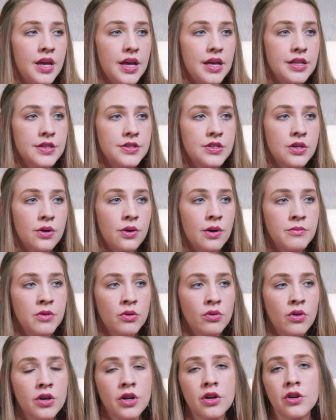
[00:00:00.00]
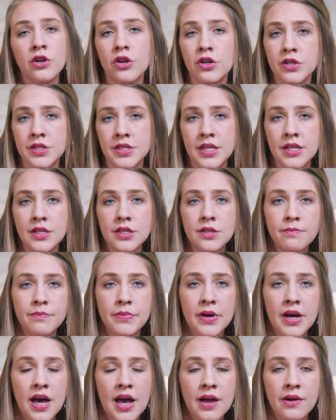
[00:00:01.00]
And so I'm no longer nursing,
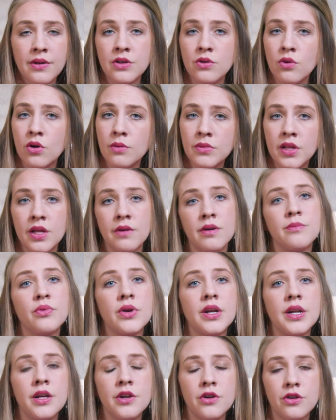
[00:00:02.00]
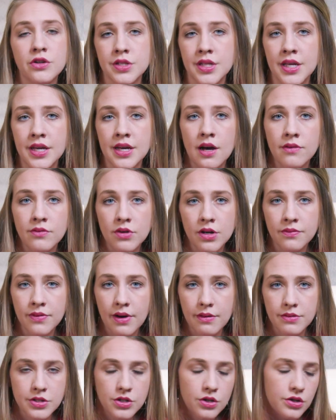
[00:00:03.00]
but I normally would bring a nursing cover if
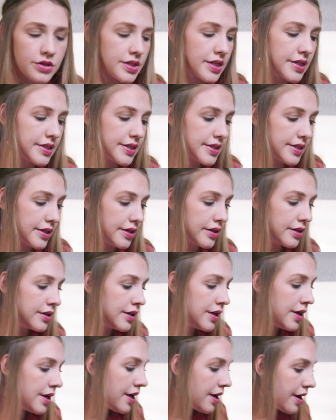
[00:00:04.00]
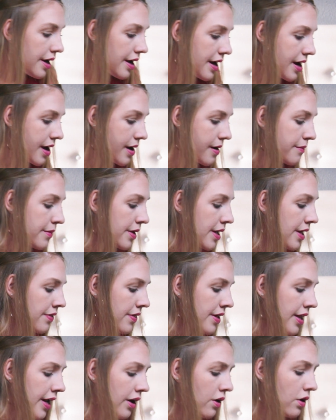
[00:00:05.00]
I was nursing still. Um,
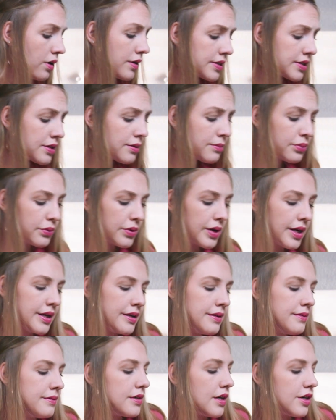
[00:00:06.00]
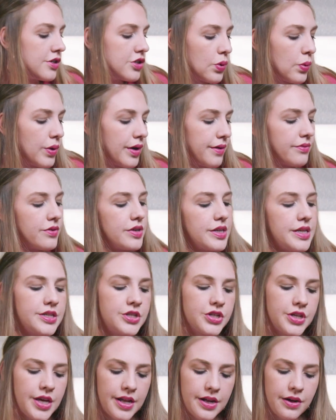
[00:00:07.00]
and then I also bring a toy for
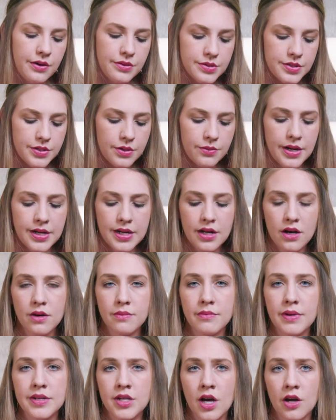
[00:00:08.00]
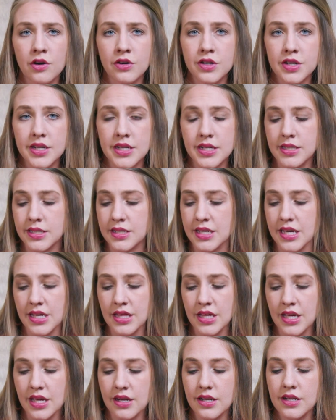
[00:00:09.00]
each kiddo. So right now my daughter is
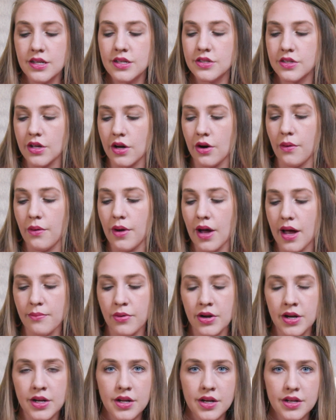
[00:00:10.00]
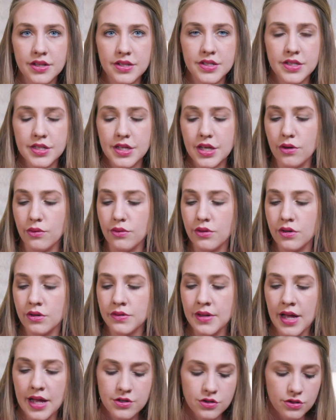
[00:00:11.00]
teething. So I bring this cute
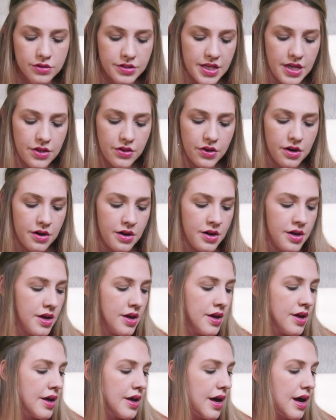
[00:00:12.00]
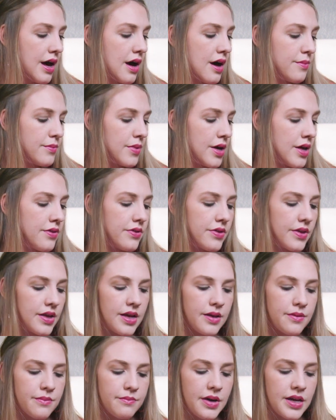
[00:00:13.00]
little natural teether um, and
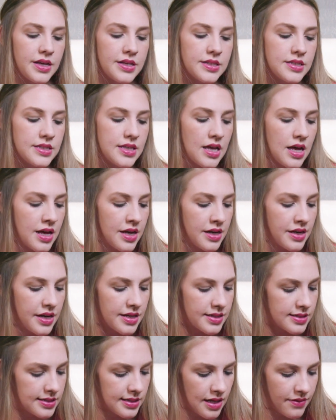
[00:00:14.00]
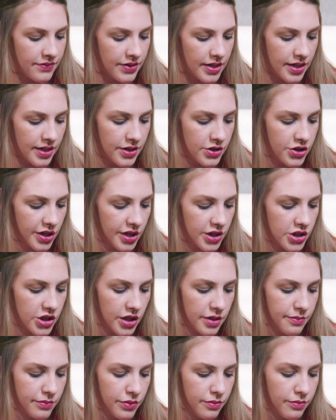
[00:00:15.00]
then my son is loving Chicka
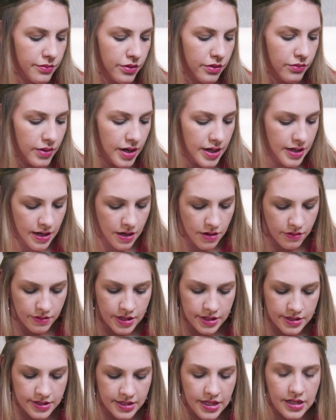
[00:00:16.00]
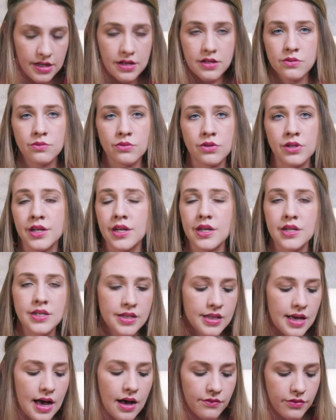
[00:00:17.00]
Chicka Boom Boom right now because he is really
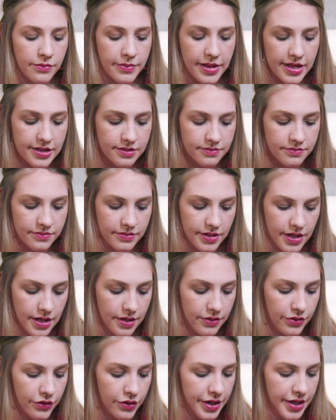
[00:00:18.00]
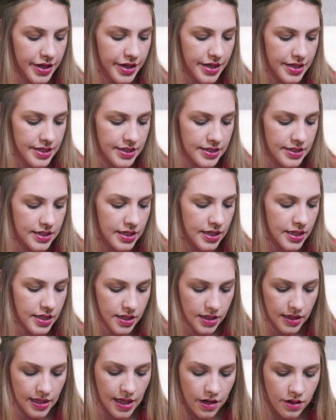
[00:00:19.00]
into the alphabet and learning his
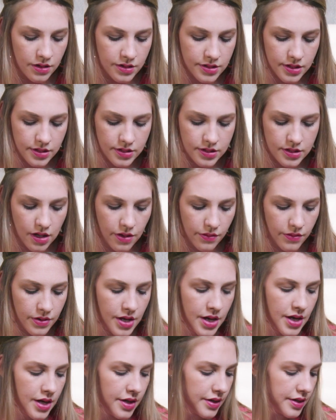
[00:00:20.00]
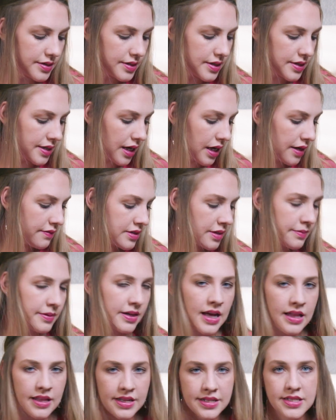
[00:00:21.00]
letters. So this is kind of
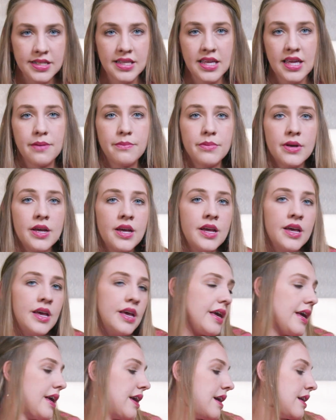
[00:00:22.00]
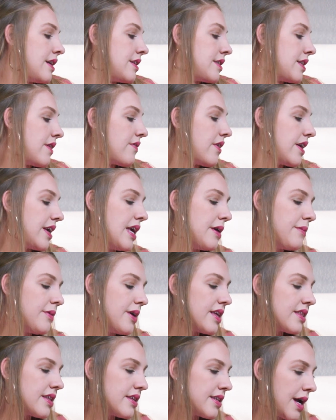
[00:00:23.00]
something I like to keep. And if I keep
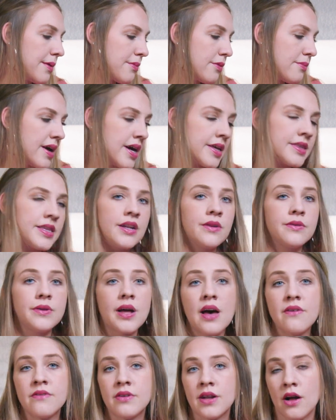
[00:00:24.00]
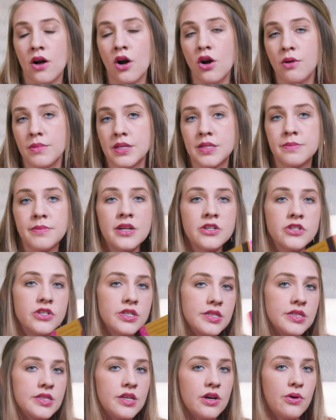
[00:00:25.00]
it in the diaper bag, they don't have it at home as much.
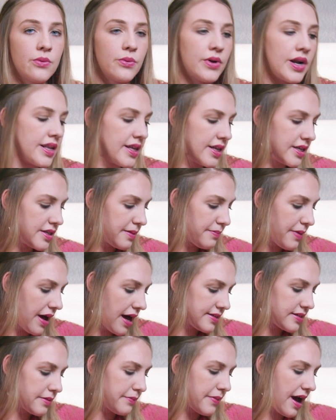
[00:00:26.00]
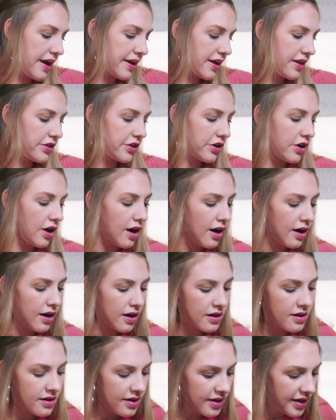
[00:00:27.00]
And so when I need to pass it back in the
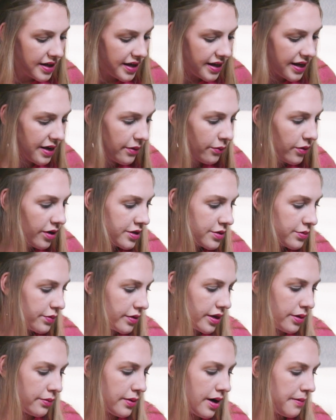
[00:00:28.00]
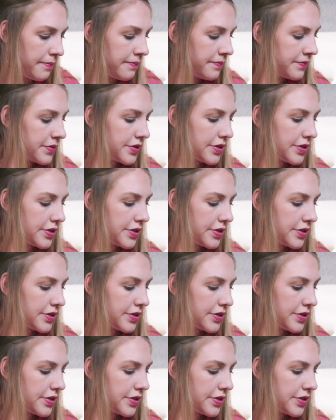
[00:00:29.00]
car, it works really well.